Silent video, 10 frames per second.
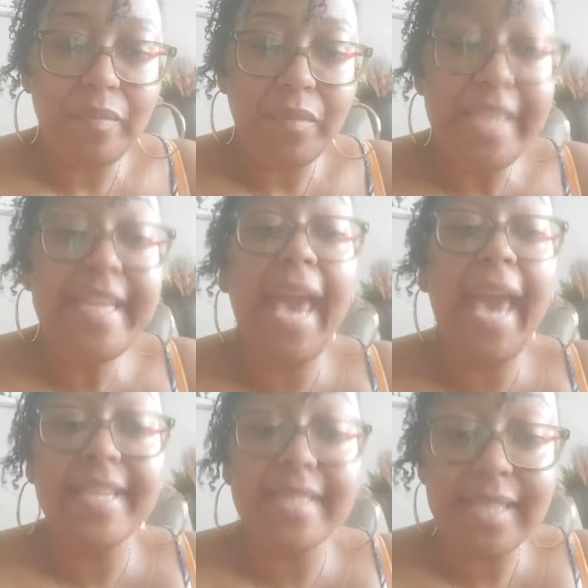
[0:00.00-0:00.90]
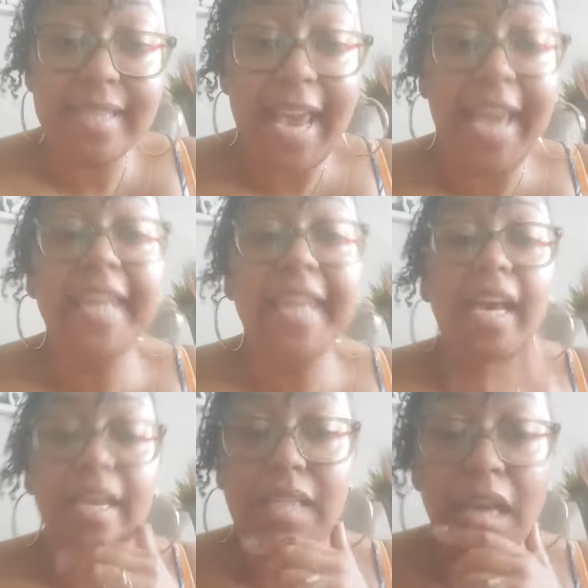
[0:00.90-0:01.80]
Yes,
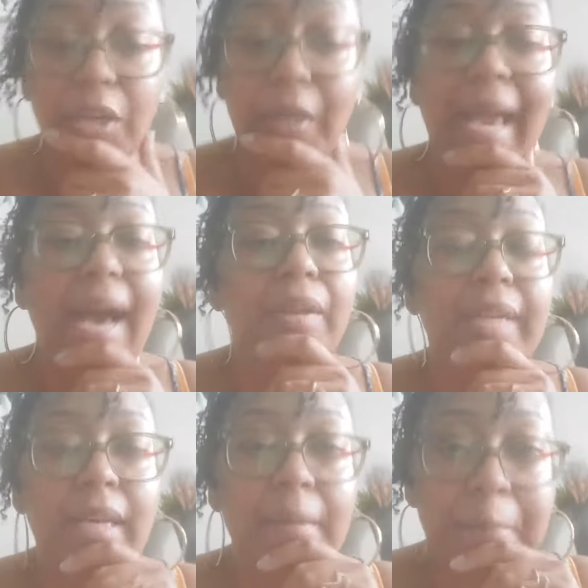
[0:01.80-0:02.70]
India is undercounting